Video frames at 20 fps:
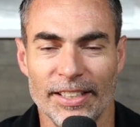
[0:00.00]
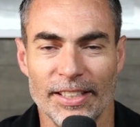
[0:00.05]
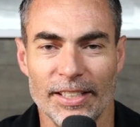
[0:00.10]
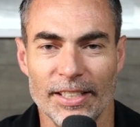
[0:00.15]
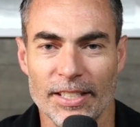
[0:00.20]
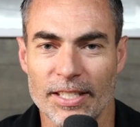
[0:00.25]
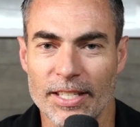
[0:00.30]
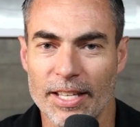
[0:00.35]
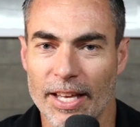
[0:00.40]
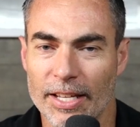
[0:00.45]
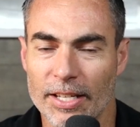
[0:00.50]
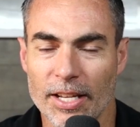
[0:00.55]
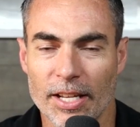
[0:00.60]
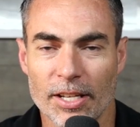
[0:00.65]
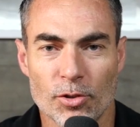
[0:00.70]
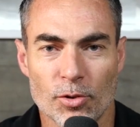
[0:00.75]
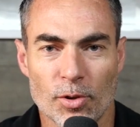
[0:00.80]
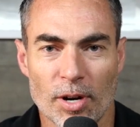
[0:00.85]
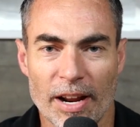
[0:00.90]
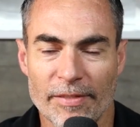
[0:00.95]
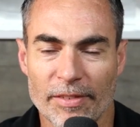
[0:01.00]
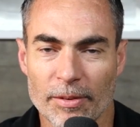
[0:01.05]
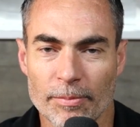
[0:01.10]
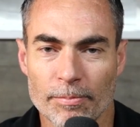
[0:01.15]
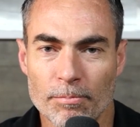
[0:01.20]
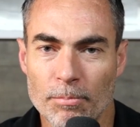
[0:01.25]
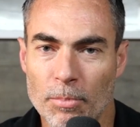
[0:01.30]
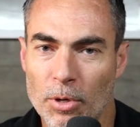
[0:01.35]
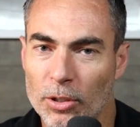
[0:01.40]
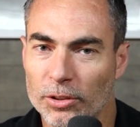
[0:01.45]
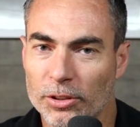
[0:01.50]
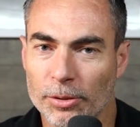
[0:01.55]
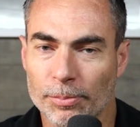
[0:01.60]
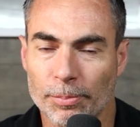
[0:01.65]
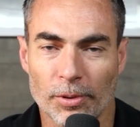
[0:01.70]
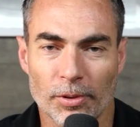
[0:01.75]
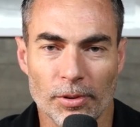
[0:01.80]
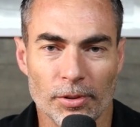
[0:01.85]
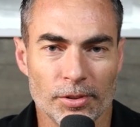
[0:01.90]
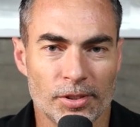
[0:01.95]
yeah, driving
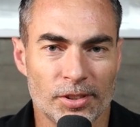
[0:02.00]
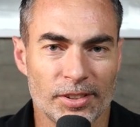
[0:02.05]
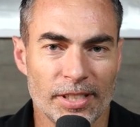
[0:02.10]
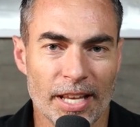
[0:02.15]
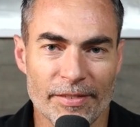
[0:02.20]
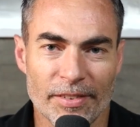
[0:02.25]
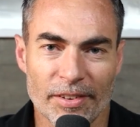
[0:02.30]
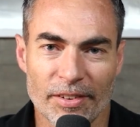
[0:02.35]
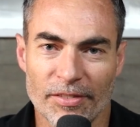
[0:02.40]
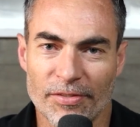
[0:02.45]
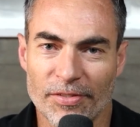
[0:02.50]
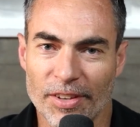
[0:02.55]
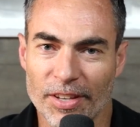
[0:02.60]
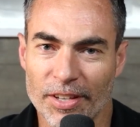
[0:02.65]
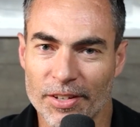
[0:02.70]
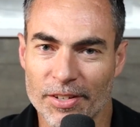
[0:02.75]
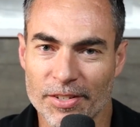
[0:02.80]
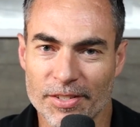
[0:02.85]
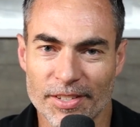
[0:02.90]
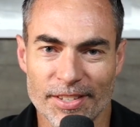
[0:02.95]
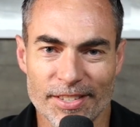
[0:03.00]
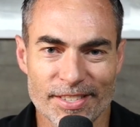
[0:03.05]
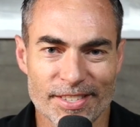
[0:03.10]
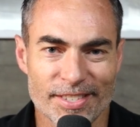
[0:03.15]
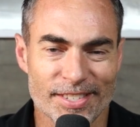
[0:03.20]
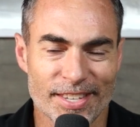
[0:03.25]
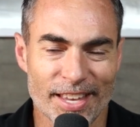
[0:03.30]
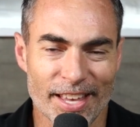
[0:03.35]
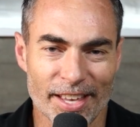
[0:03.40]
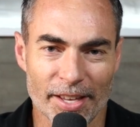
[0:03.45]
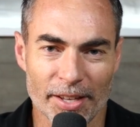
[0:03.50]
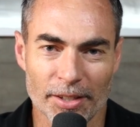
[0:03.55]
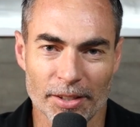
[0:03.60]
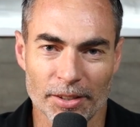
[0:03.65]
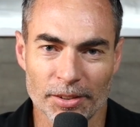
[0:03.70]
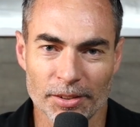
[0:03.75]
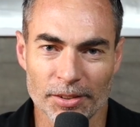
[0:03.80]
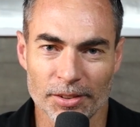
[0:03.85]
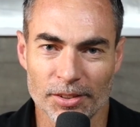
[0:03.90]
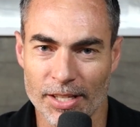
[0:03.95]
multiple 7 figures in
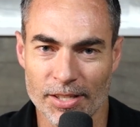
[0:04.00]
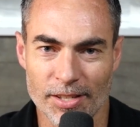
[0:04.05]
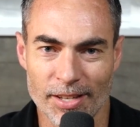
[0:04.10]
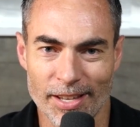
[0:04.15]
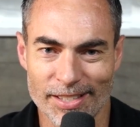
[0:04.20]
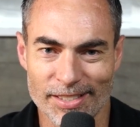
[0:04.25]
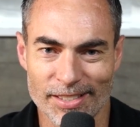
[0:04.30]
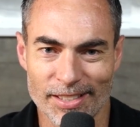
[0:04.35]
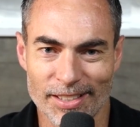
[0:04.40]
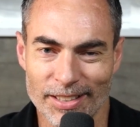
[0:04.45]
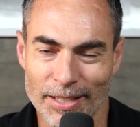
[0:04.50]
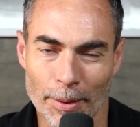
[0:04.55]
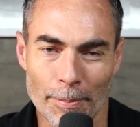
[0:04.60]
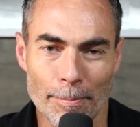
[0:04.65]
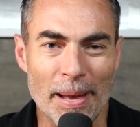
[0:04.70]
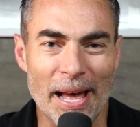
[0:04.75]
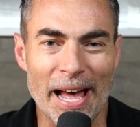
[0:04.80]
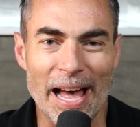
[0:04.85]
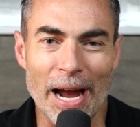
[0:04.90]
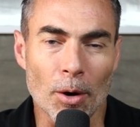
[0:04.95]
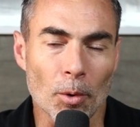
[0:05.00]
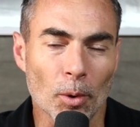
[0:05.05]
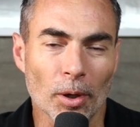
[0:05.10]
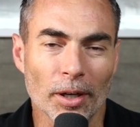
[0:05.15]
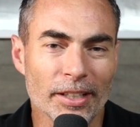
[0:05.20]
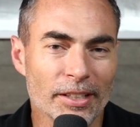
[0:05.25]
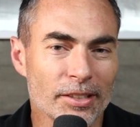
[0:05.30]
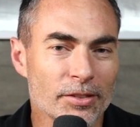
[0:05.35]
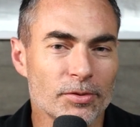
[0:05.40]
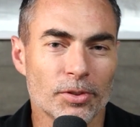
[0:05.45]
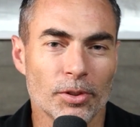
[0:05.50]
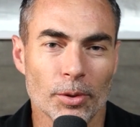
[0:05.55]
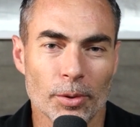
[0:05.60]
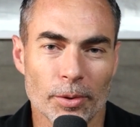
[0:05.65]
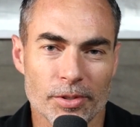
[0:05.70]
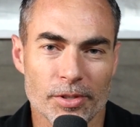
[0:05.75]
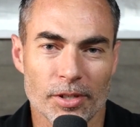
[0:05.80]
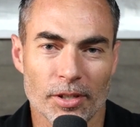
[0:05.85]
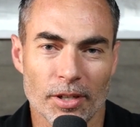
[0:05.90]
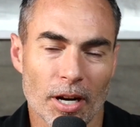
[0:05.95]
sales as a power
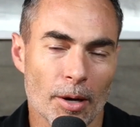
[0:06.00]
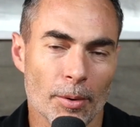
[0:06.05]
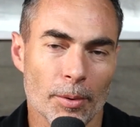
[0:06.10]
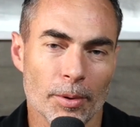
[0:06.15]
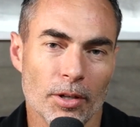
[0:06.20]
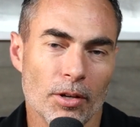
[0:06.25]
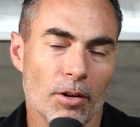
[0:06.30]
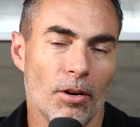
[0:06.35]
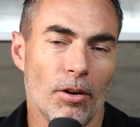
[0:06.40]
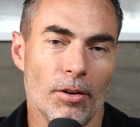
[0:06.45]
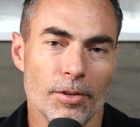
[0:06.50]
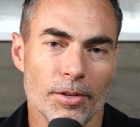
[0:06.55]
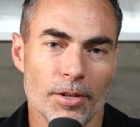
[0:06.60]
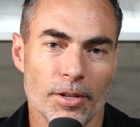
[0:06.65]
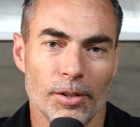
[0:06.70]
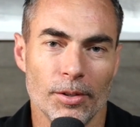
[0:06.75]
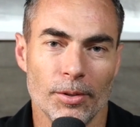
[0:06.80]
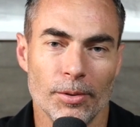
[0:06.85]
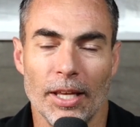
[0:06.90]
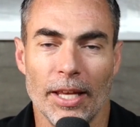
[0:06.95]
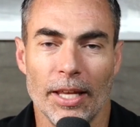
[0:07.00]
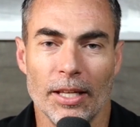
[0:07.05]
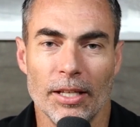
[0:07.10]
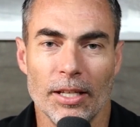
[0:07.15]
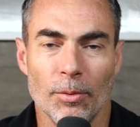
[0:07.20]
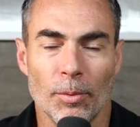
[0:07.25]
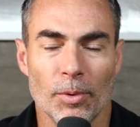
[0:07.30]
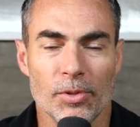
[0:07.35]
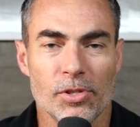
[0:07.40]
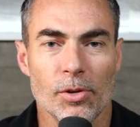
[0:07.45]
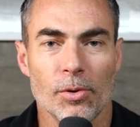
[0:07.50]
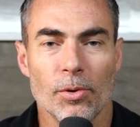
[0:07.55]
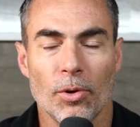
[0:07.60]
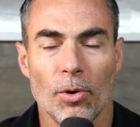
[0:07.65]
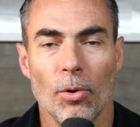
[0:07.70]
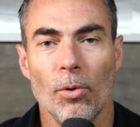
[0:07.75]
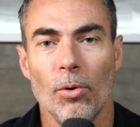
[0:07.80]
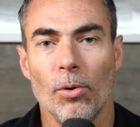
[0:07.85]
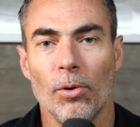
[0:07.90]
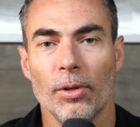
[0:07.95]
influencer, I would call you. And what's so
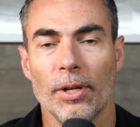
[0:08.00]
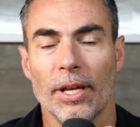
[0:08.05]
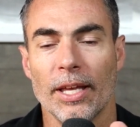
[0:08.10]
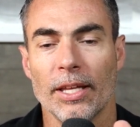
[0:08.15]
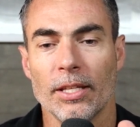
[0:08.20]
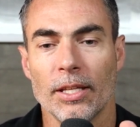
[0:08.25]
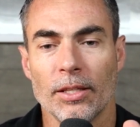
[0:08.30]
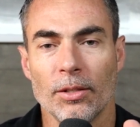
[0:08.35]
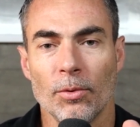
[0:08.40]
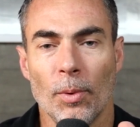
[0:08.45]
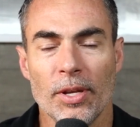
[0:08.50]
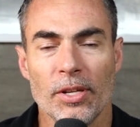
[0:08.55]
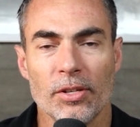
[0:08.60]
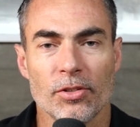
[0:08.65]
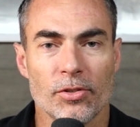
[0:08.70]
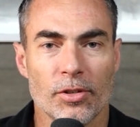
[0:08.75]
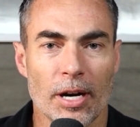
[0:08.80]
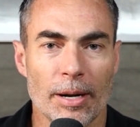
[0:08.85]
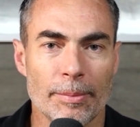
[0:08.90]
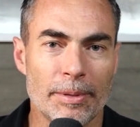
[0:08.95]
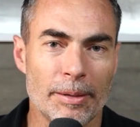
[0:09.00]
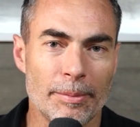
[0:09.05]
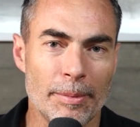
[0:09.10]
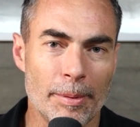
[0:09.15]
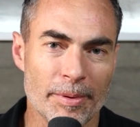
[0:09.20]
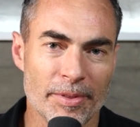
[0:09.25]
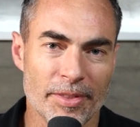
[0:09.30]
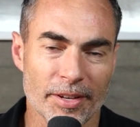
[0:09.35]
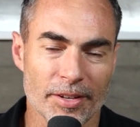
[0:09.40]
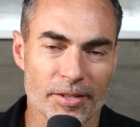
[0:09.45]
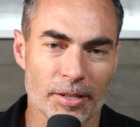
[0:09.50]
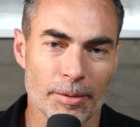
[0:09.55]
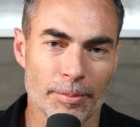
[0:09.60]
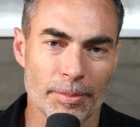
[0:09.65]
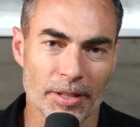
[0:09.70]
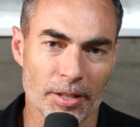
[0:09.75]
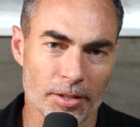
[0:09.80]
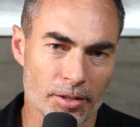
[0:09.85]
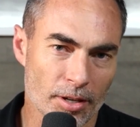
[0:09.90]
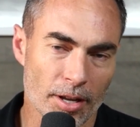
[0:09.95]
cool, and the way you described that, it made me think of
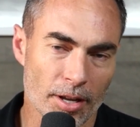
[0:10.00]
something that's, I